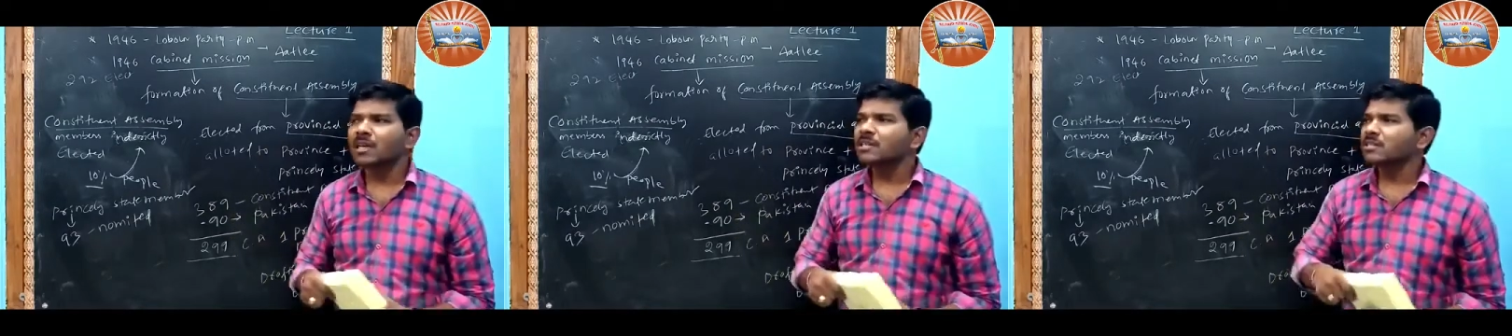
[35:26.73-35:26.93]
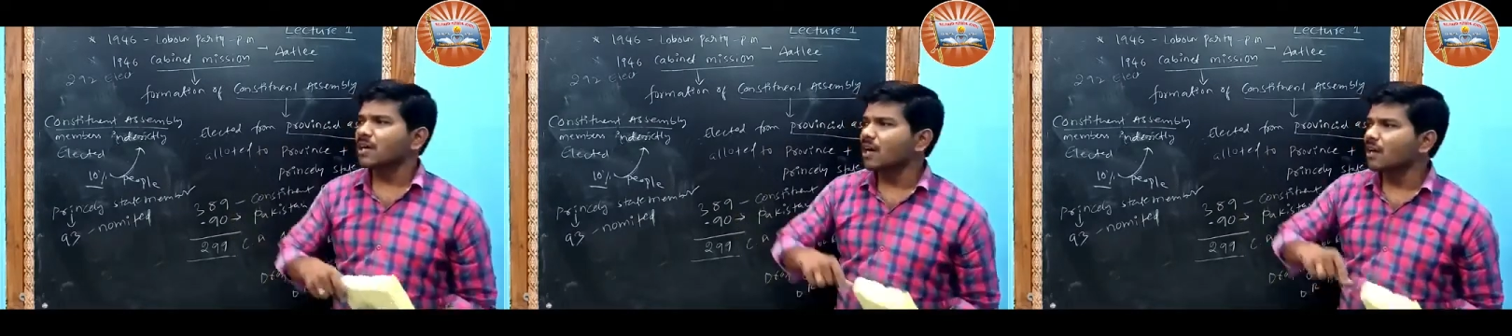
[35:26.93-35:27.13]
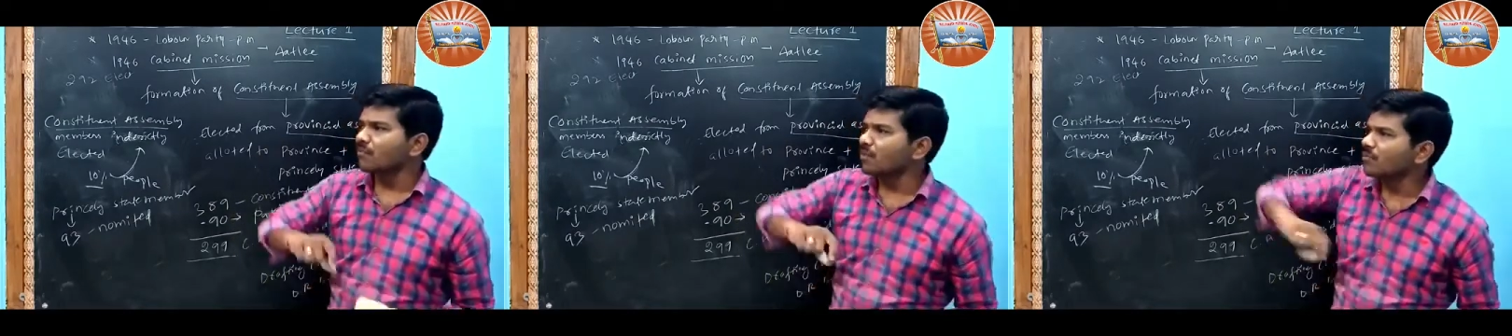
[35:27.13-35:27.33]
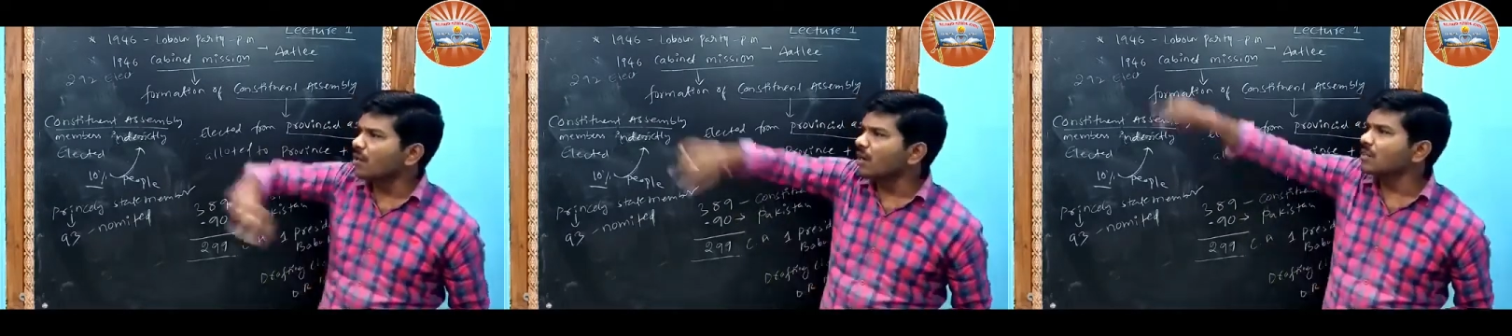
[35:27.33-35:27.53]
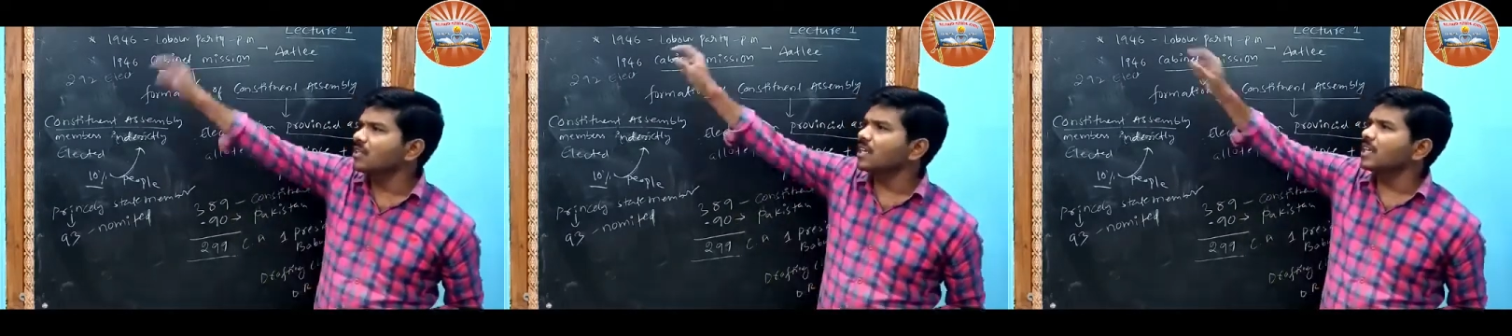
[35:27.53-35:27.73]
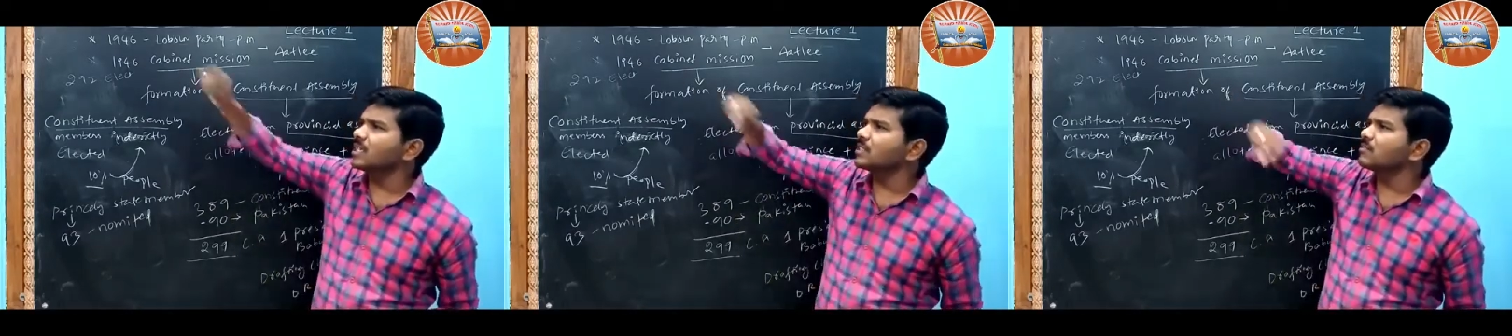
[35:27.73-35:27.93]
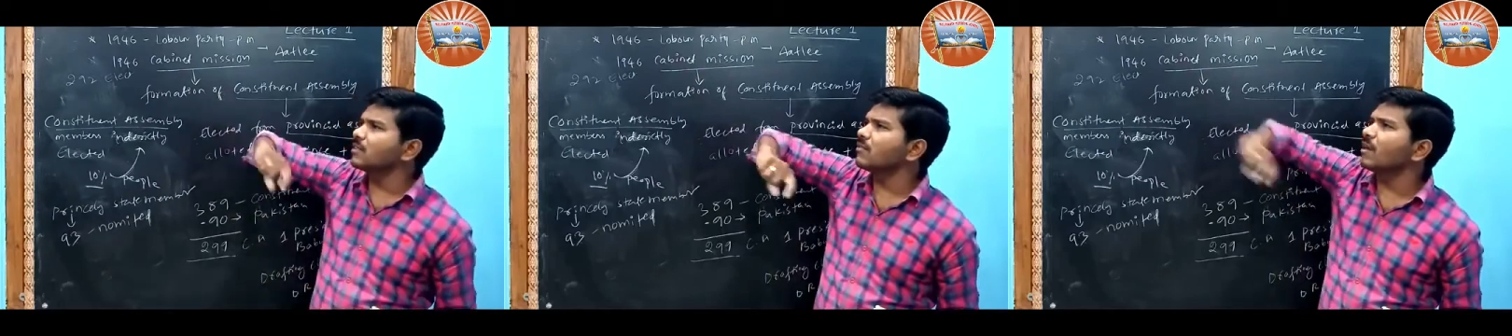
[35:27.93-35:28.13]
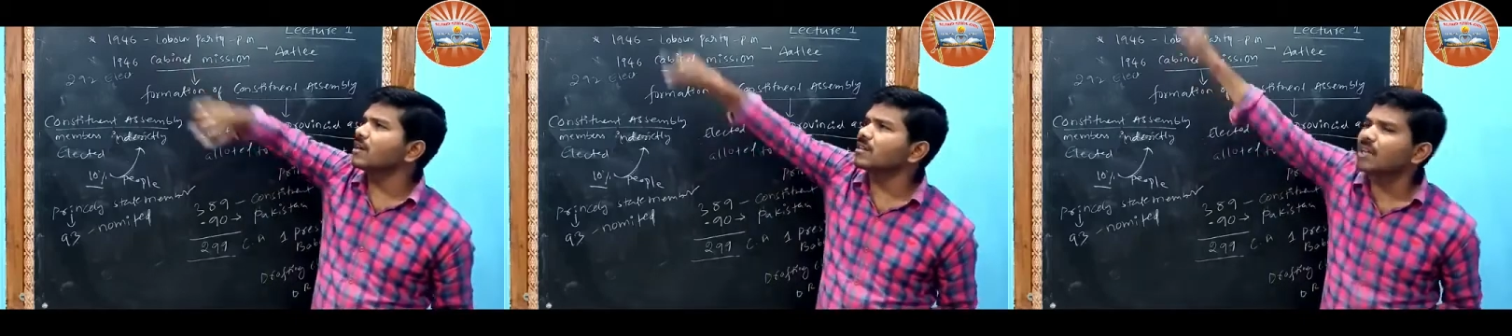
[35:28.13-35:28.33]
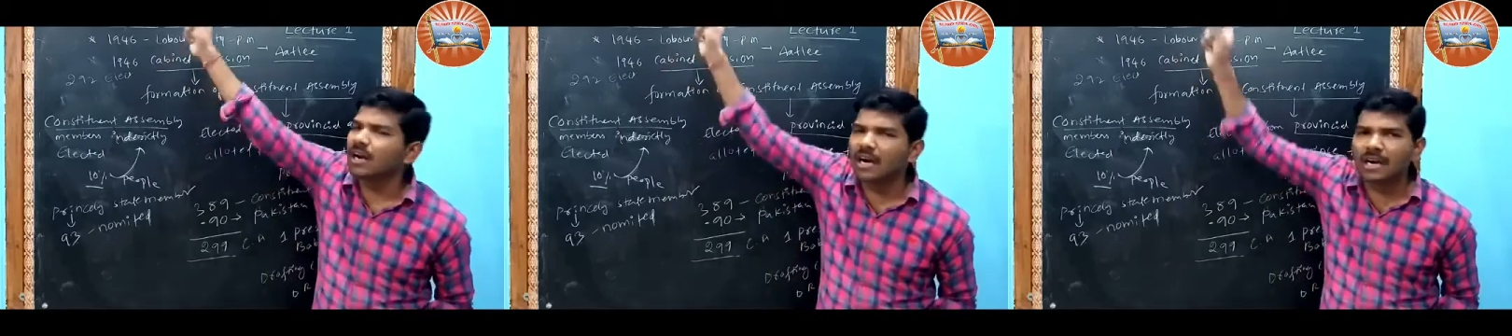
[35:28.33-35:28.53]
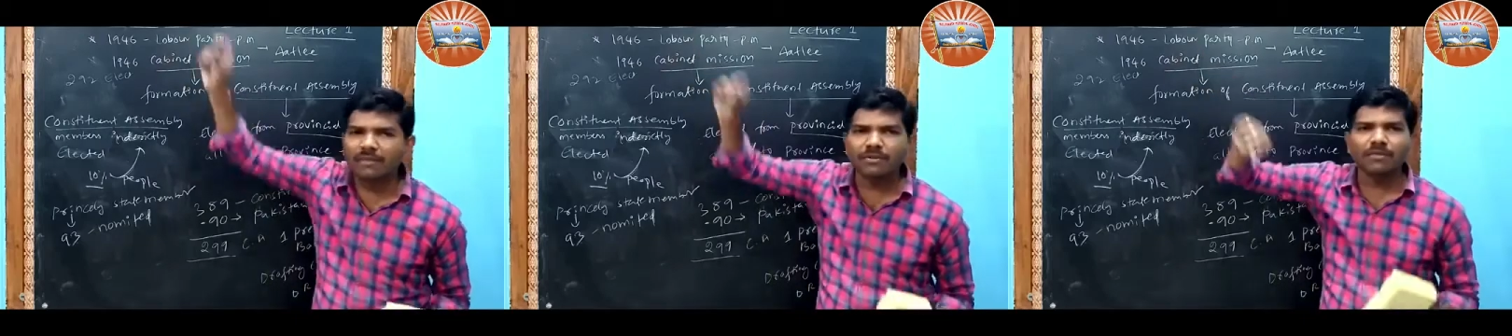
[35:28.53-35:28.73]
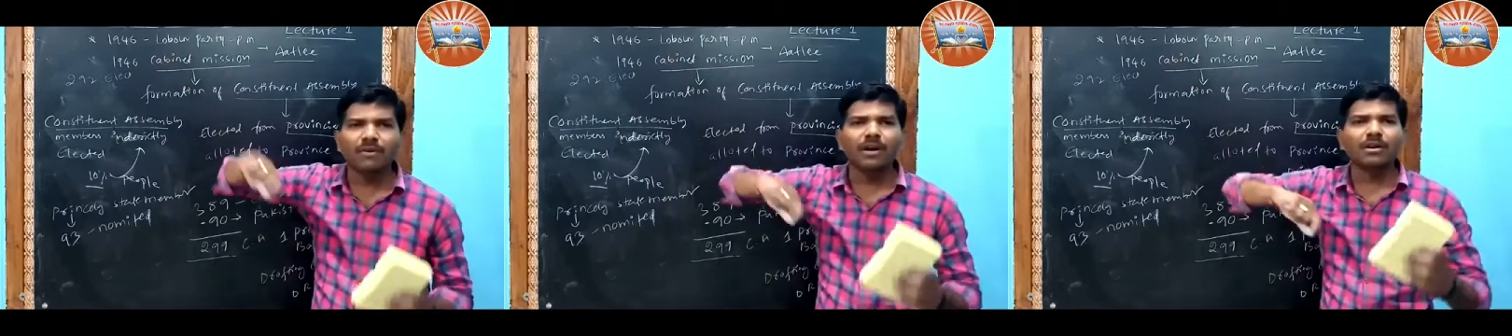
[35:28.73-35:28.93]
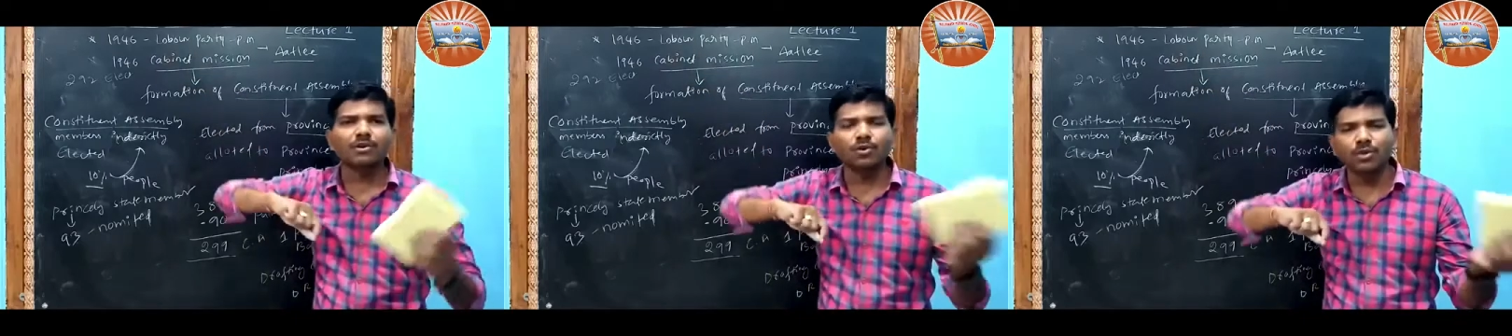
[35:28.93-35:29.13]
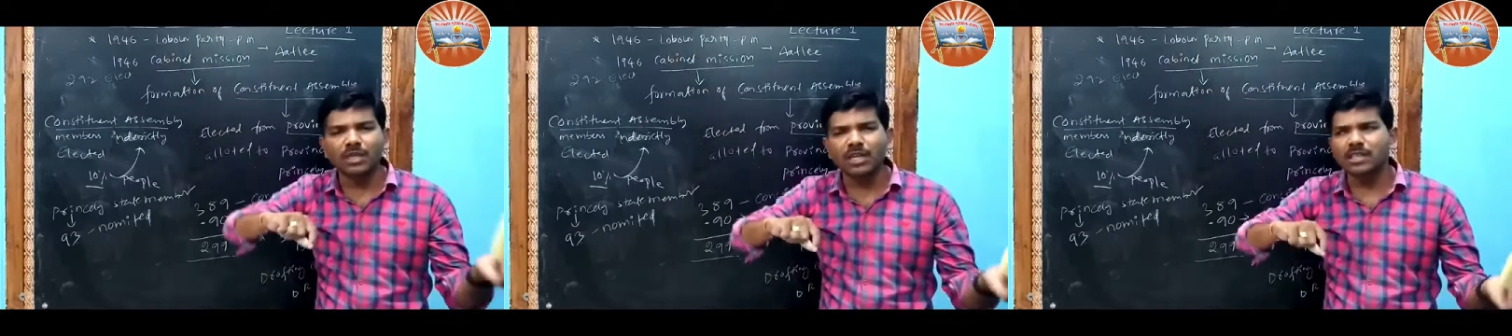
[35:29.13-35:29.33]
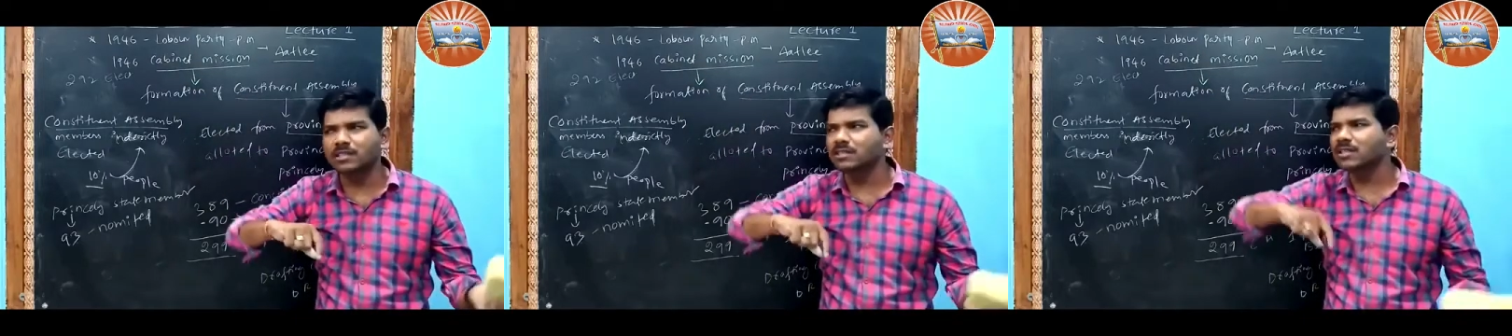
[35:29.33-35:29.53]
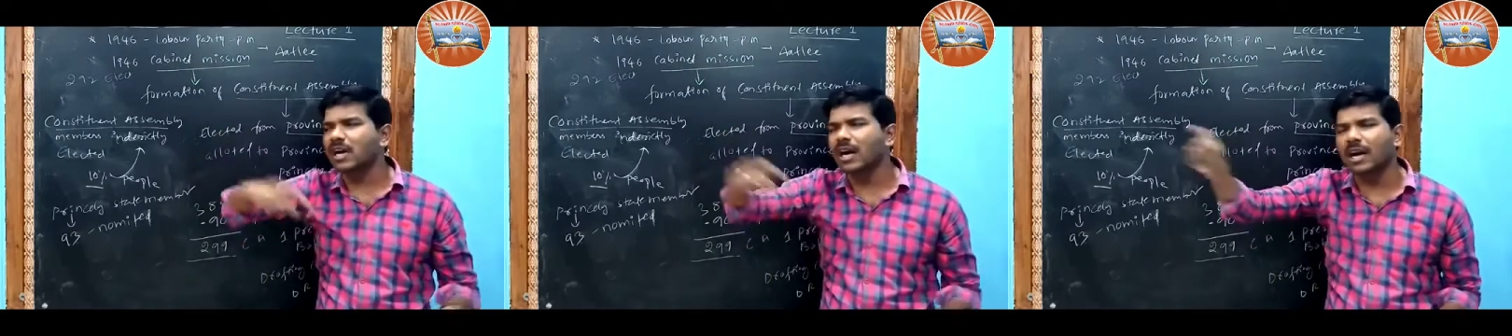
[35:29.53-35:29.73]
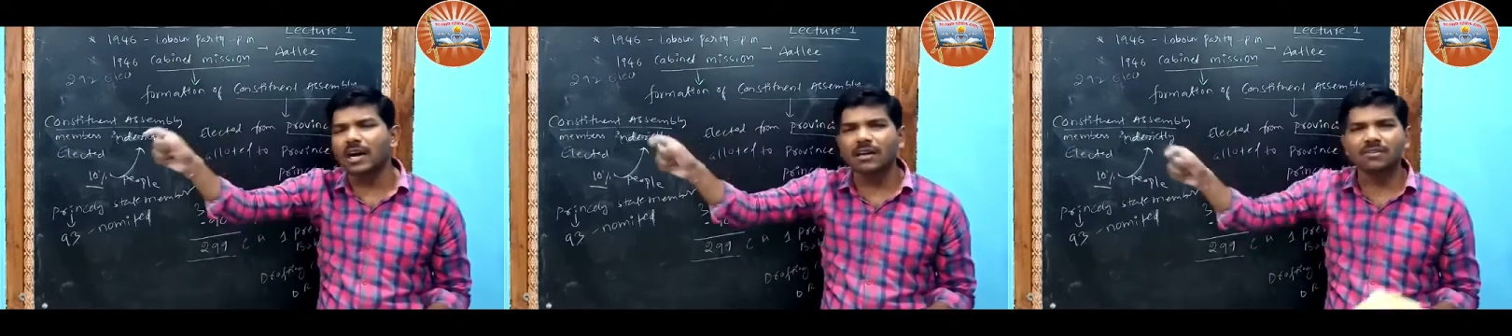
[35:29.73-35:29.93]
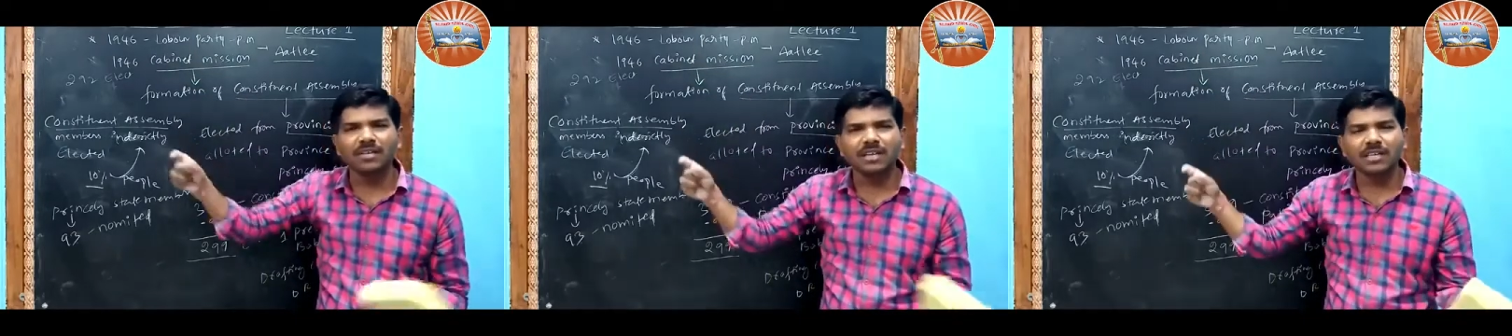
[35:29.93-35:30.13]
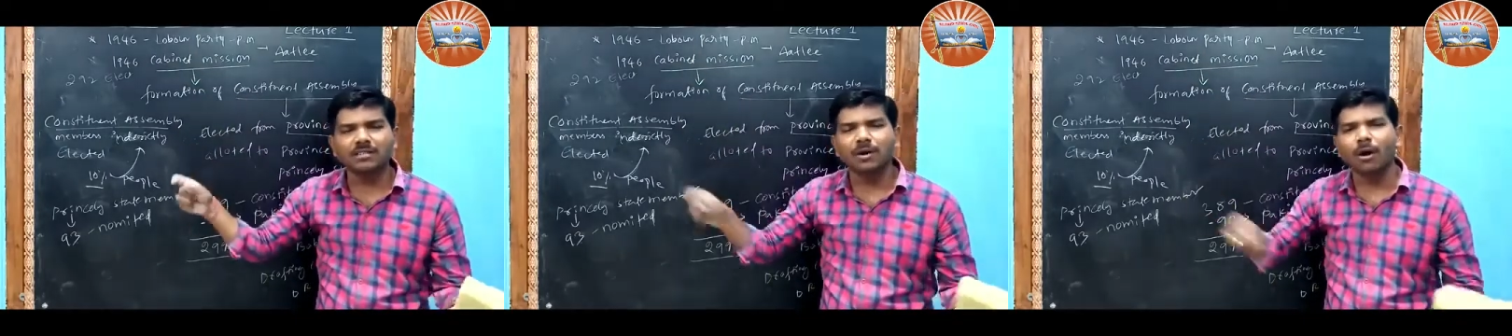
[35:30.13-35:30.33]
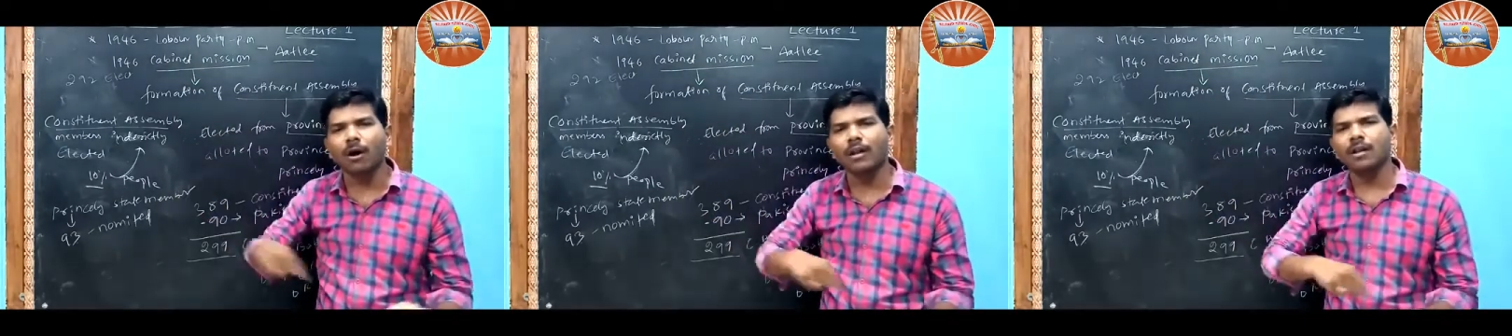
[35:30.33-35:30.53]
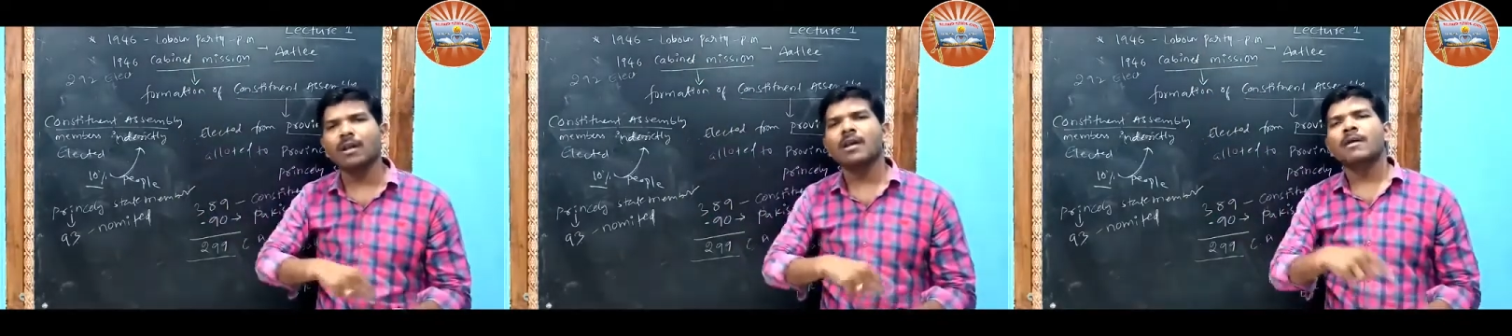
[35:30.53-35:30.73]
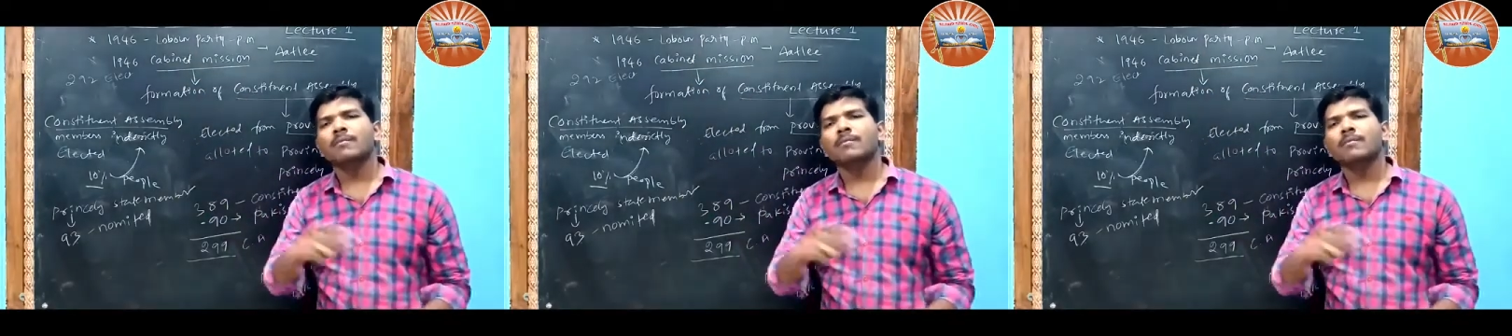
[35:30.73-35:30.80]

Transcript: So we want this, we want that, we want do this, that, this, all.